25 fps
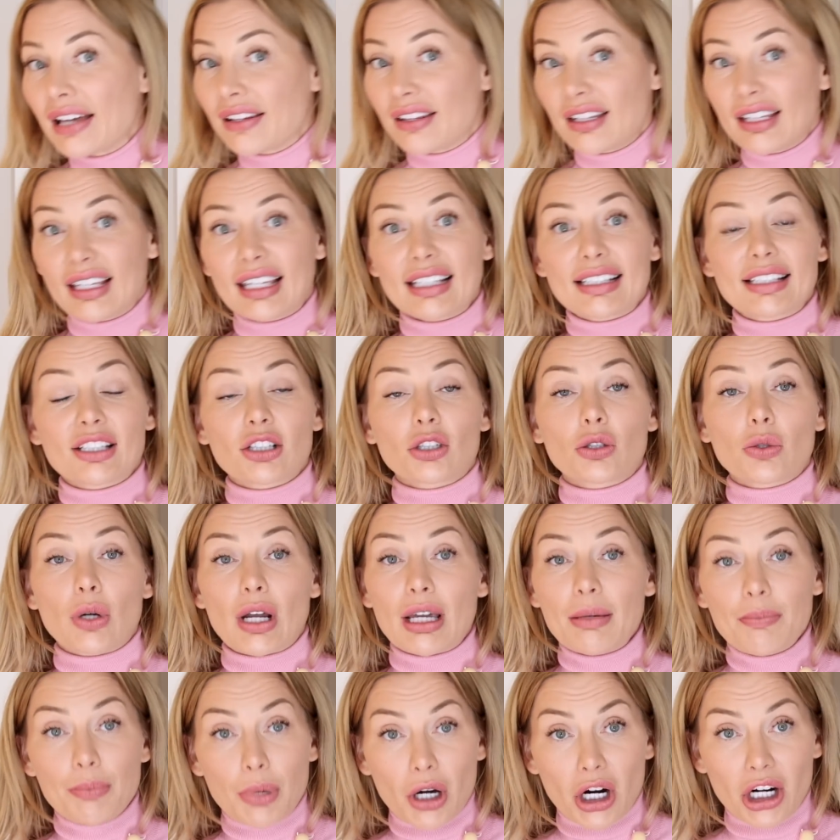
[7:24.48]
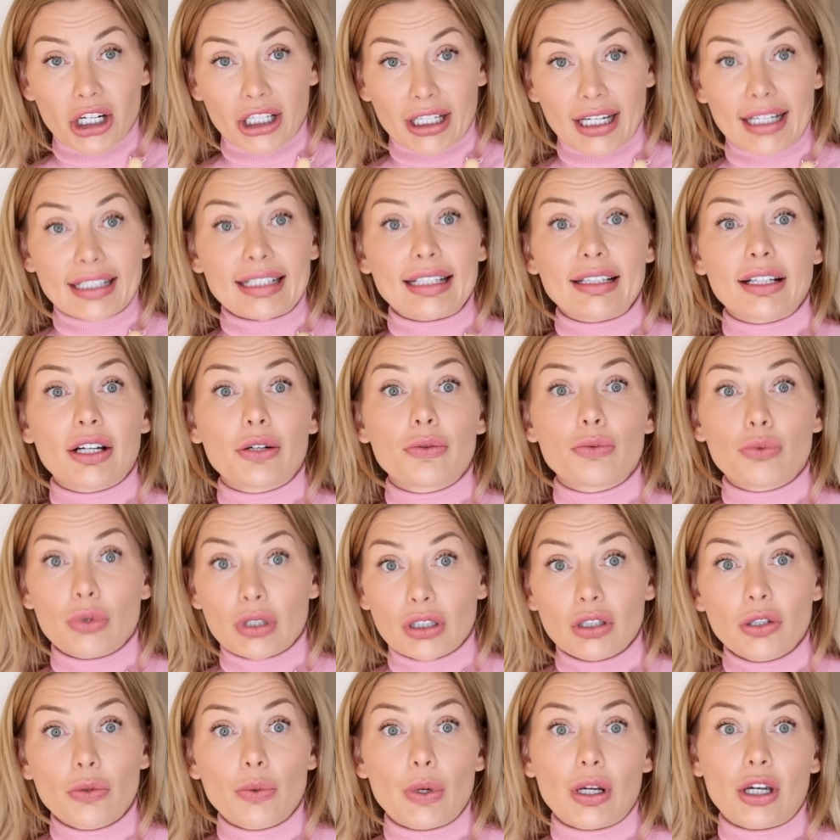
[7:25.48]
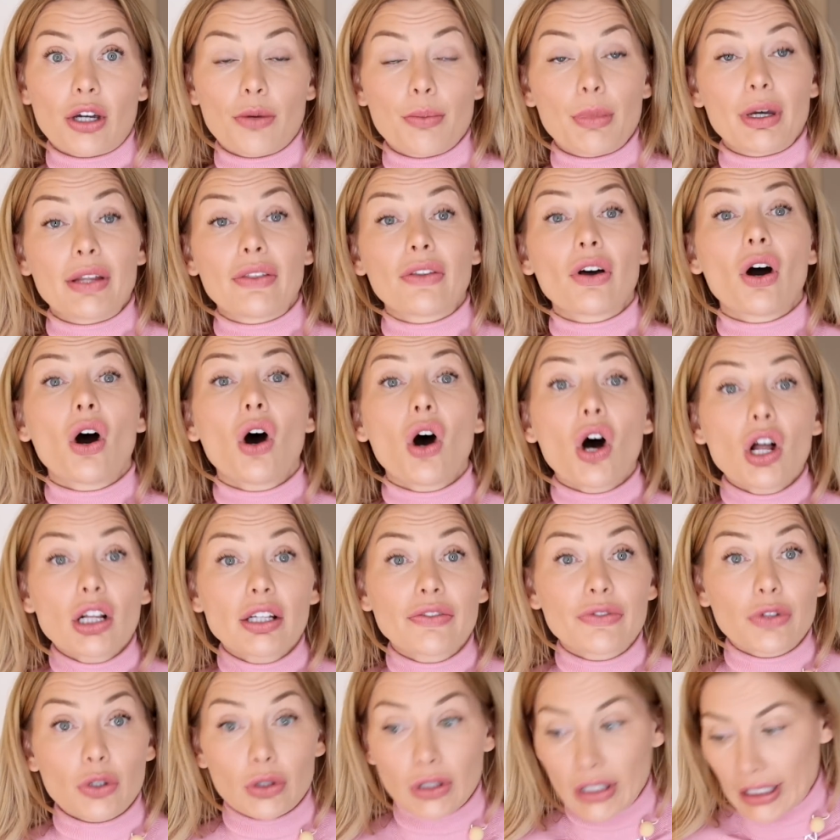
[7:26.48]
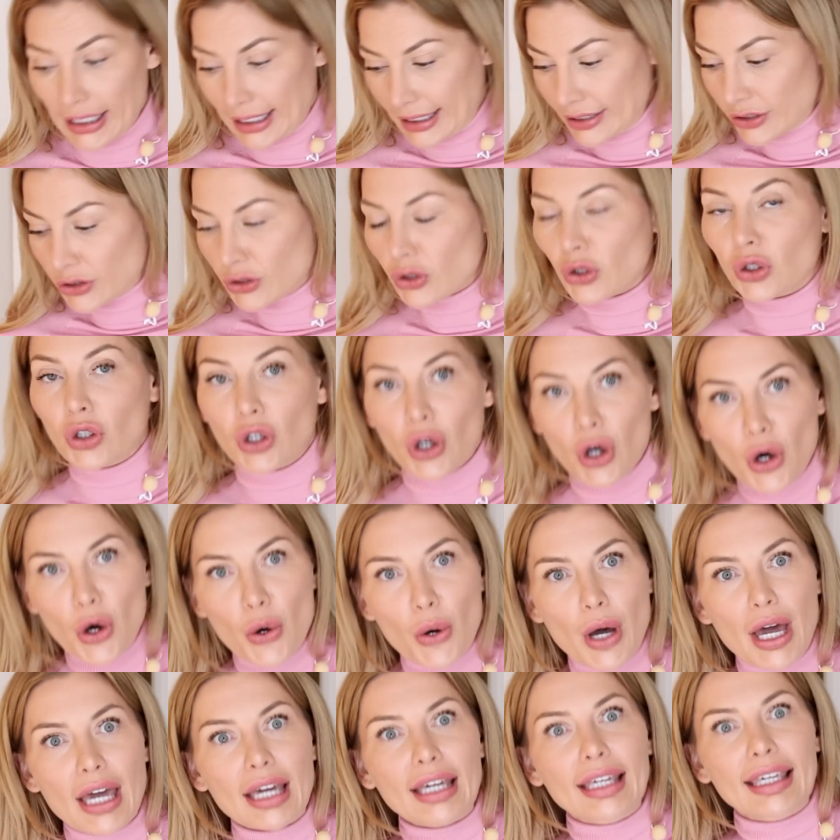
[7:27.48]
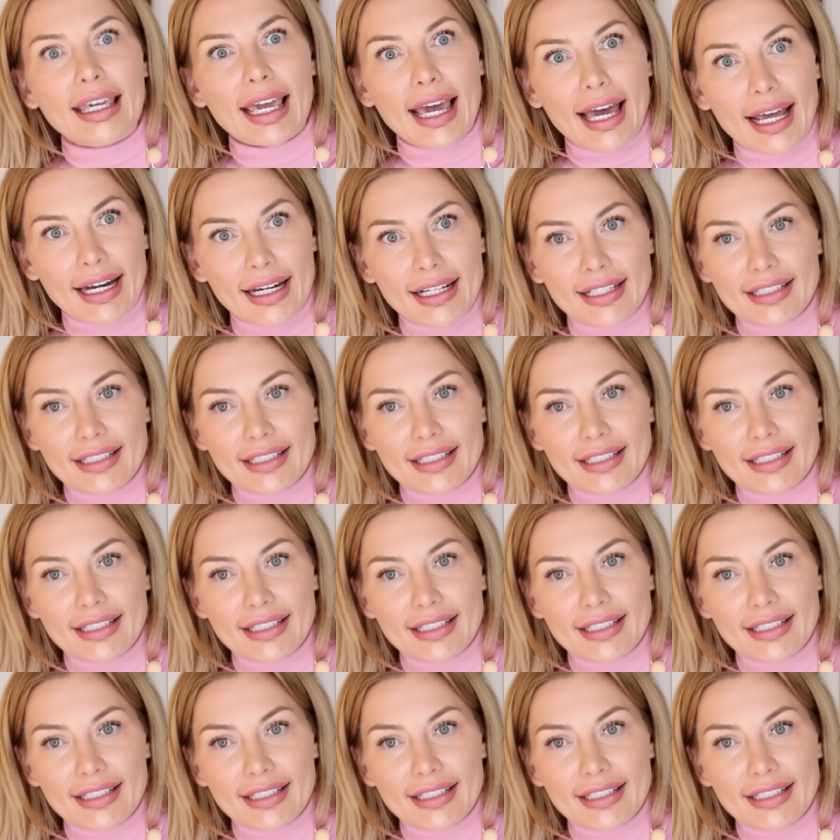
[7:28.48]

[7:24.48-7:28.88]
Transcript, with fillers: I think it's a great bargain and I really recommend all of you ladies to go and get